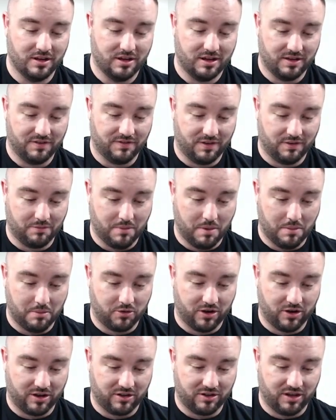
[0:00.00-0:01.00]
If I remember
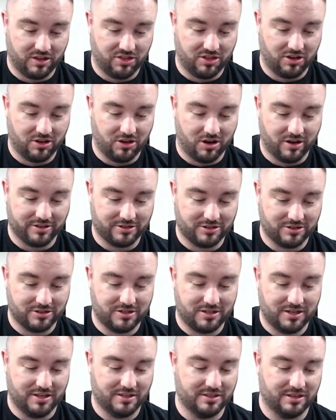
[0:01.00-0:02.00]
correctly, I think Oskar
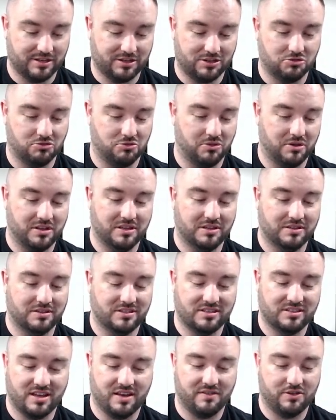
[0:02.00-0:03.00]
Steen's like
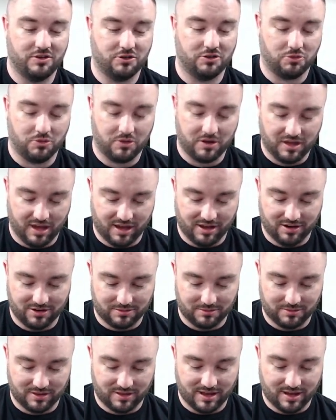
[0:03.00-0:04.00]
27 or 28 or
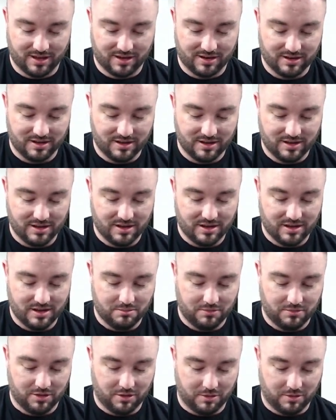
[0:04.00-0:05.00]
something like that. But there we